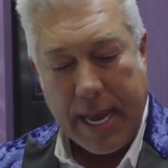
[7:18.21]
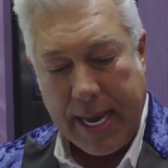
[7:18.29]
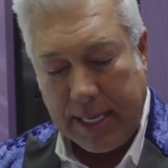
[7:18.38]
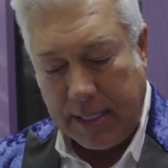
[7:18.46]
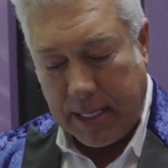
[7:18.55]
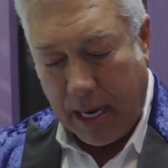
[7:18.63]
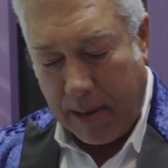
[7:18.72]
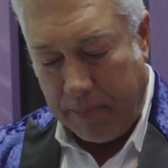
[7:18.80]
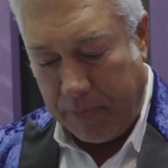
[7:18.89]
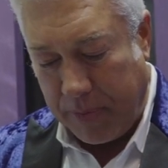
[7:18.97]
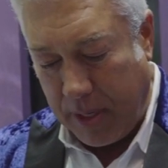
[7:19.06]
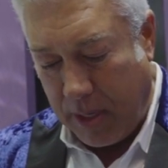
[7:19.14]
and.
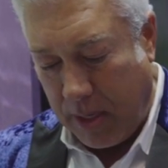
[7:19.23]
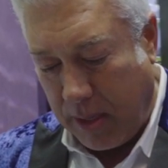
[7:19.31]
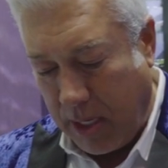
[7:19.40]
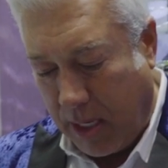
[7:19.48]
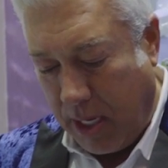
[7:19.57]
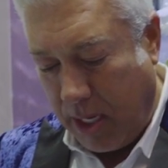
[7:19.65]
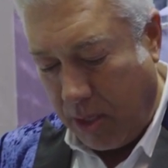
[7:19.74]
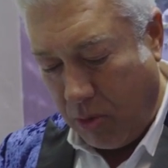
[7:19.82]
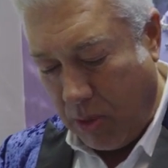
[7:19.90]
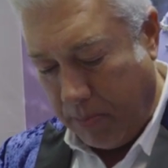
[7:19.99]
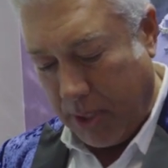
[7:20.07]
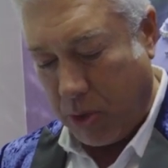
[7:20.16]
Um, the key to
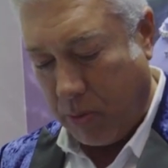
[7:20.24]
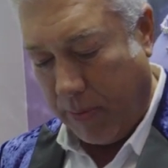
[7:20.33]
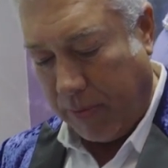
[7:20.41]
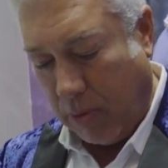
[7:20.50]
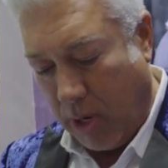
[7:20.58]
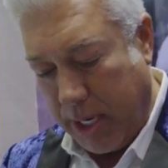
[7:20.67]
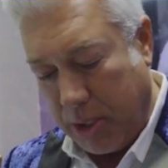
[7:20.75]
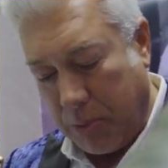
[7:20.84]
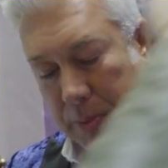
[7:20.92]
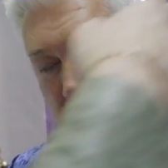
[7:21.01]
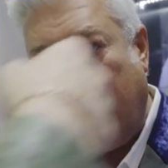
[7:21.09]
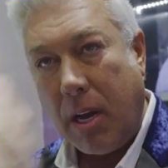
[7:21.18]
doing business with Floyd is
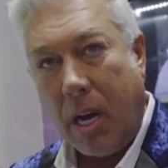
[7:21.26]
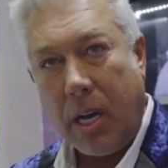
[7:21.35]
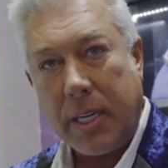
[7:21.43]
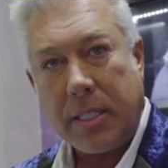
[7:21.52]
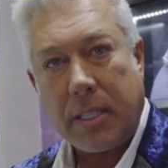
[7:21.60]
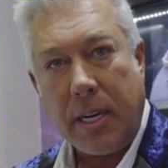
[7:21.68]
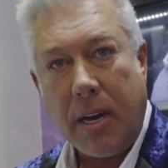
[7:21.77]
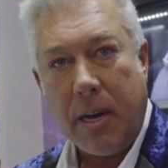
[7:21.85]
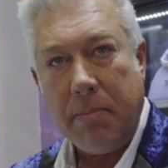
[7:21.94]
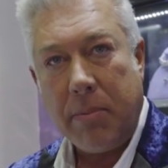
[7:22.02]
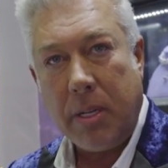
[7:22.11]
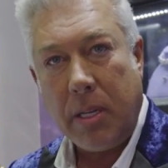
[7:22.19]
being honest and
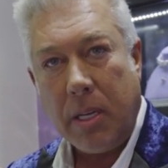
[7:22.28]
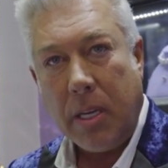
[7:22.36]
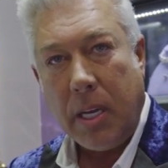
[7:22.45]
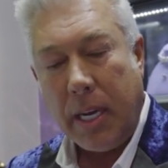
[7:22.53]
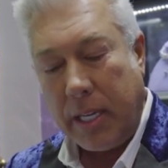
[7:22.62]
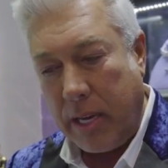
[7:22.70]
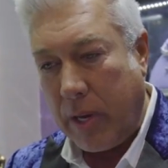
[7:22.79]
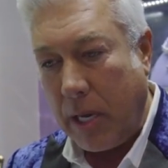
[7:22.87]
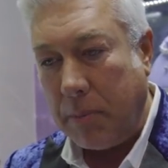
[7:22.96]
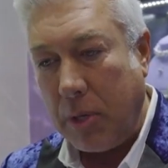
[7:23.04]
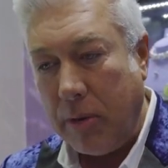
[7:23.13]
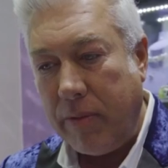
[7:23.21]
humble and giving
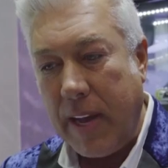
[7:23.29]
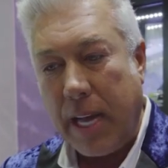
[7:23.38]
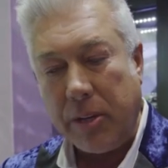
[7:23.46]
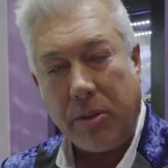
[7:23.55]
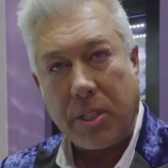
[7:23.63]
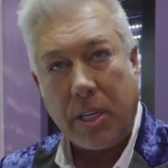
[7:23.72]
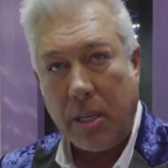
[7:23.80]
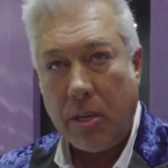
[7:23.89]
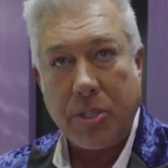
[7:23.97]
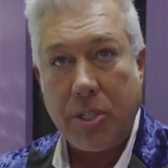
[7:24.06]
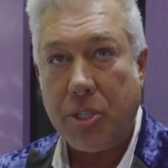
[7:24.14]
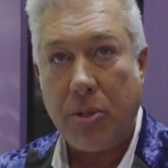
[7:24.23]
him good values. He
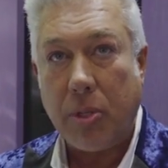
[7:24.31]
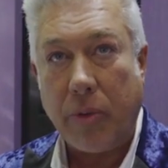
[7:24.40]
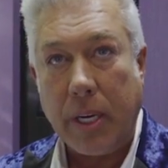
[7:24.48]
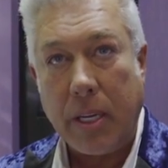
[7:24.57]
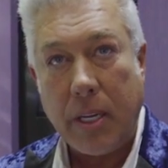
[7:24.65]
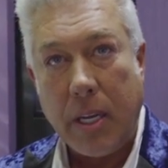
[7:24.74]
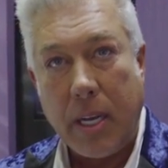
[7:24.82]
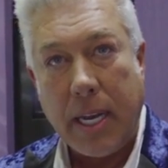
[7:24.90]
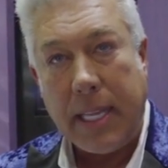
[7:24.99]
knows his jewelry, mm-hmm.